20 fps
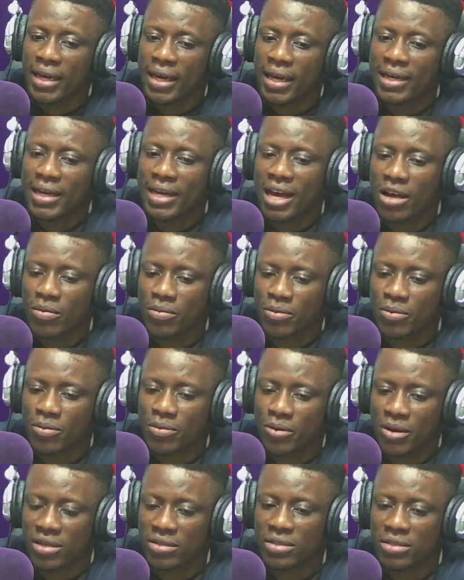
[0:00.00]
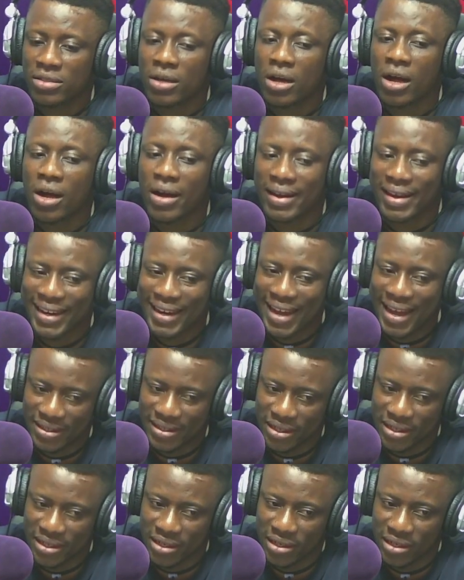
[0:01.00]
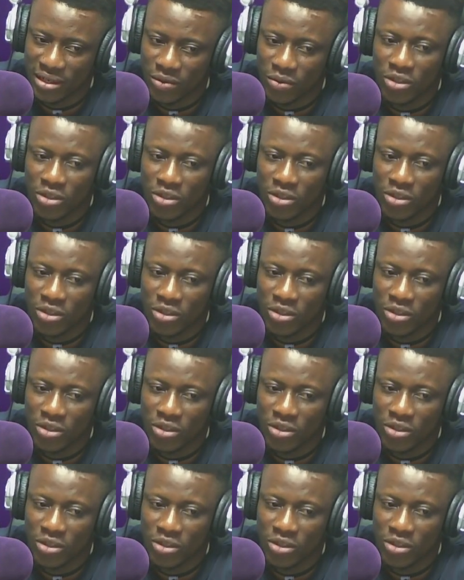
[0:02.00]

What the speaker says: and how presidents are elected,